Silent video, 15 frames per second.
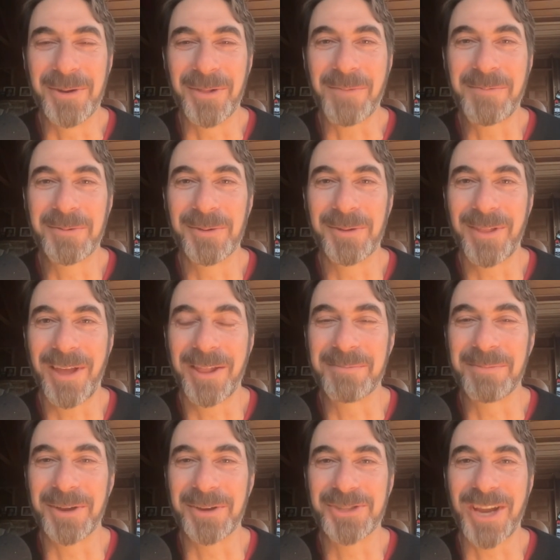You know, a lot of the
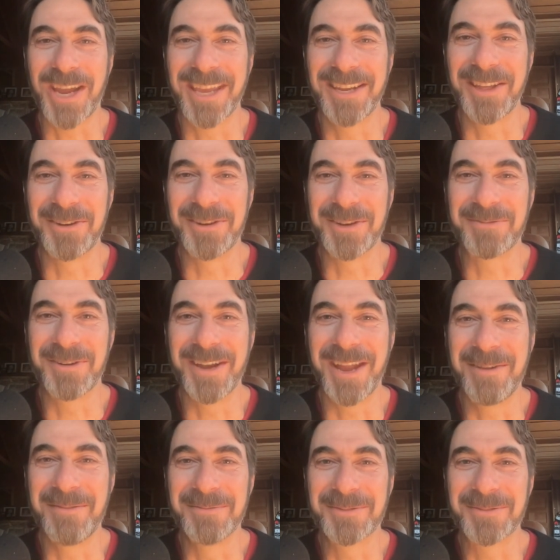players check in under different
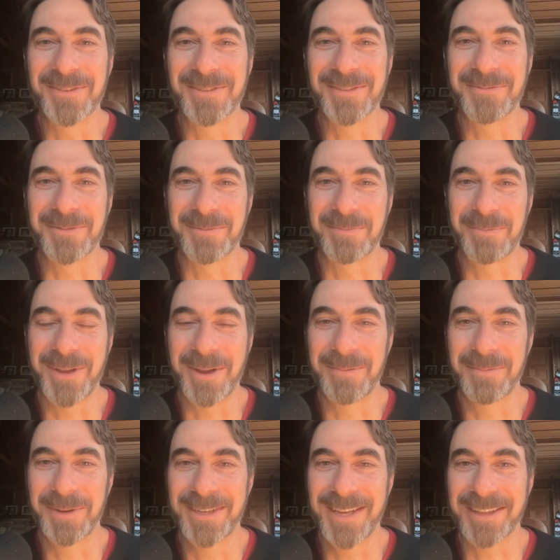names to
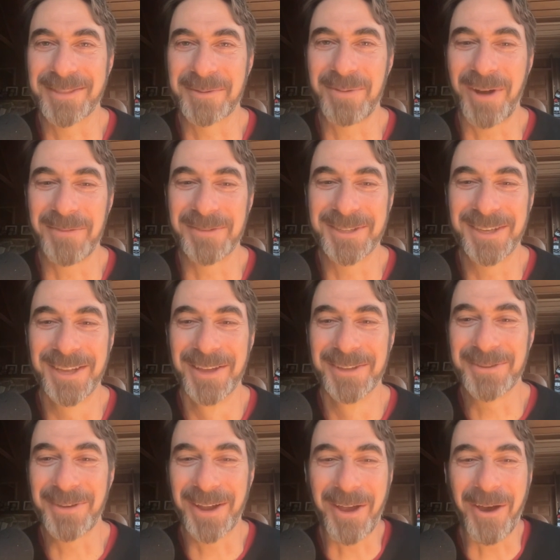protect their privacy.
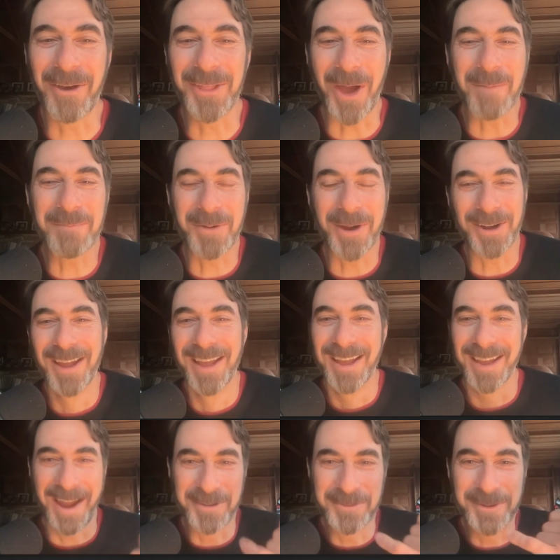So I called the operator, can
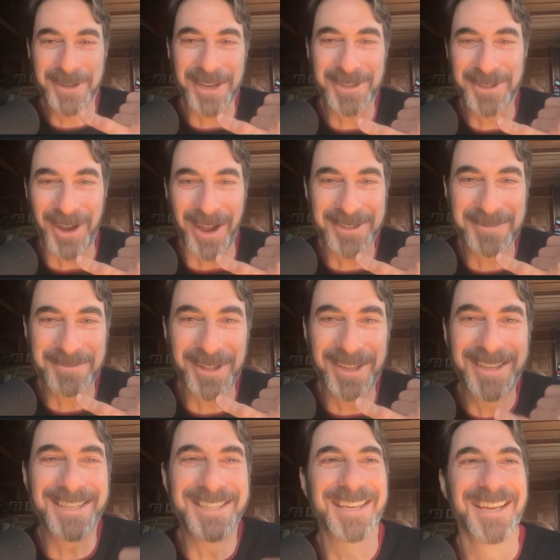I have the room with Dustin Johnson,
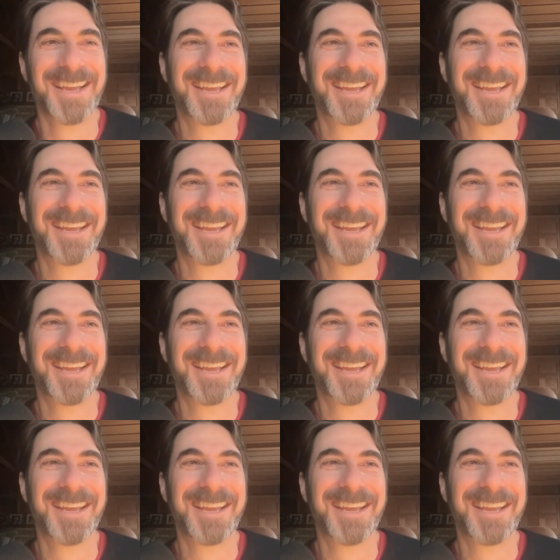please?